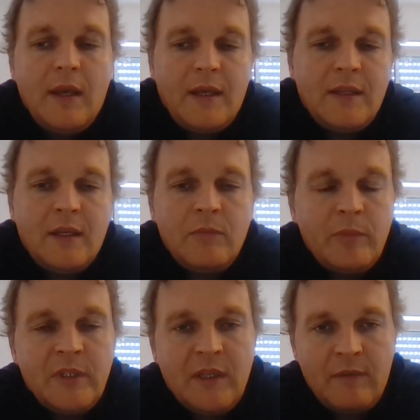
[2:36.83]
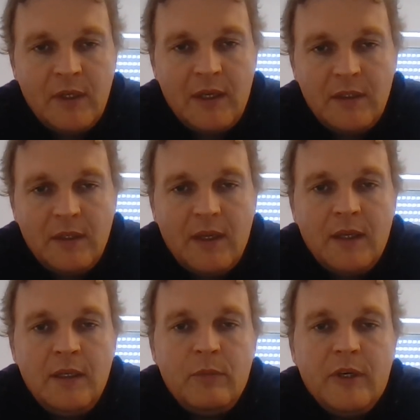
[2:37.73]
and then we will never get
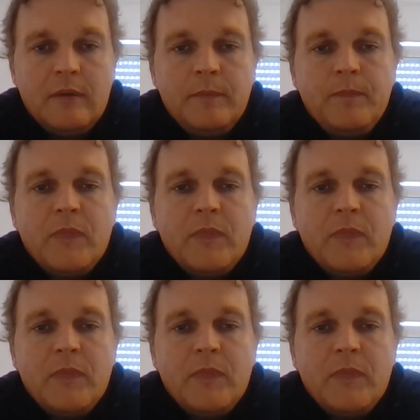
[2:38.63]
anywhere.